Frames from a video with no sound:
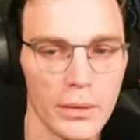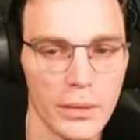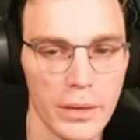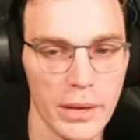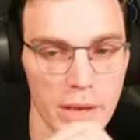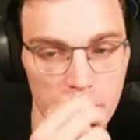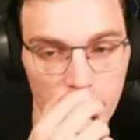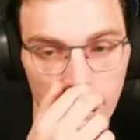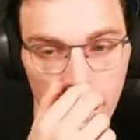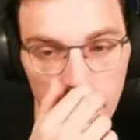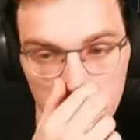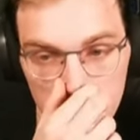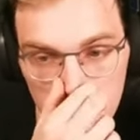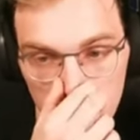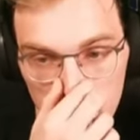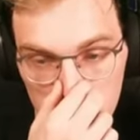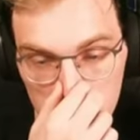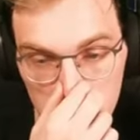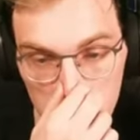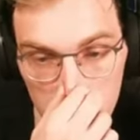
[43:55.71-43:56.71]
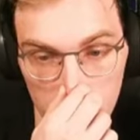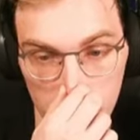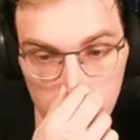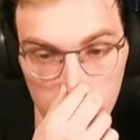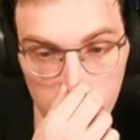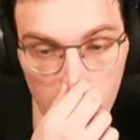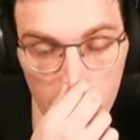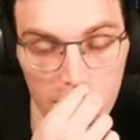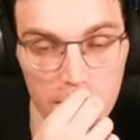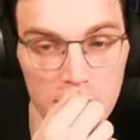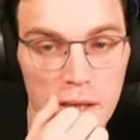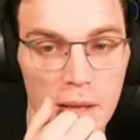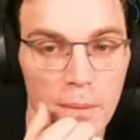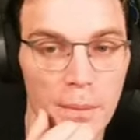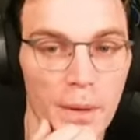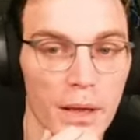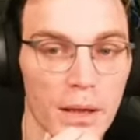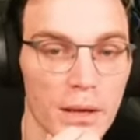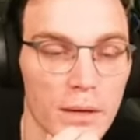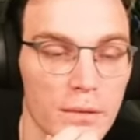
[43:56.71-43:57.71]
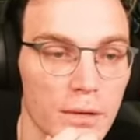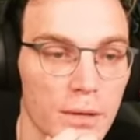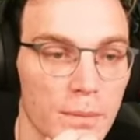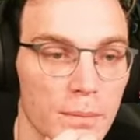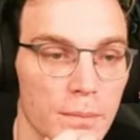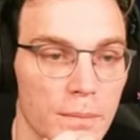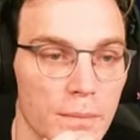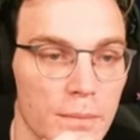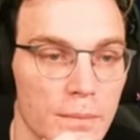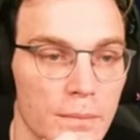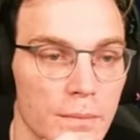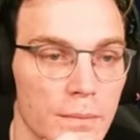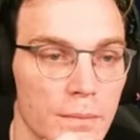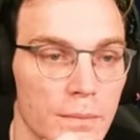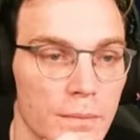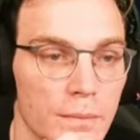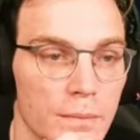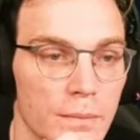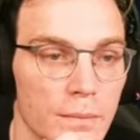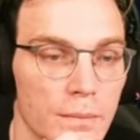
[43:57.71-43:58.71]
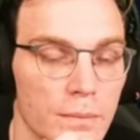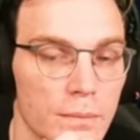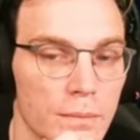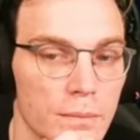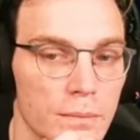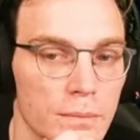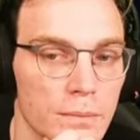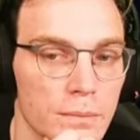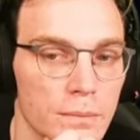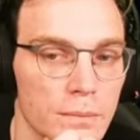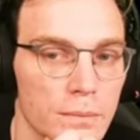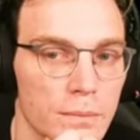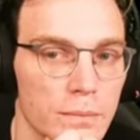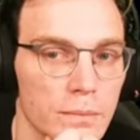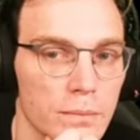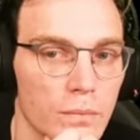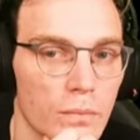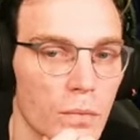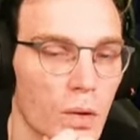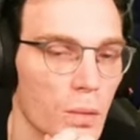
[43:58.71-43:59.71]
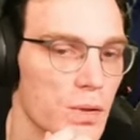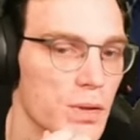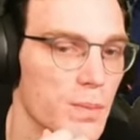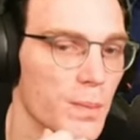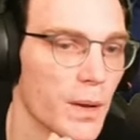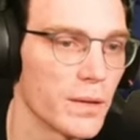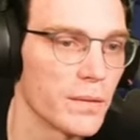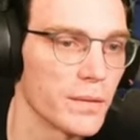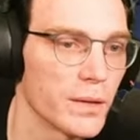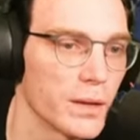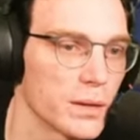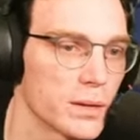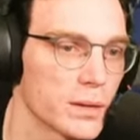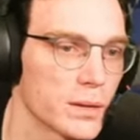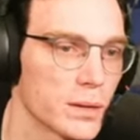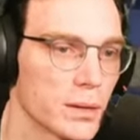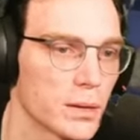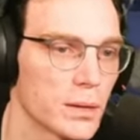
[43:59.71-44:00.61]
This vent takes me right to the party room. Yeah. Which is perfect.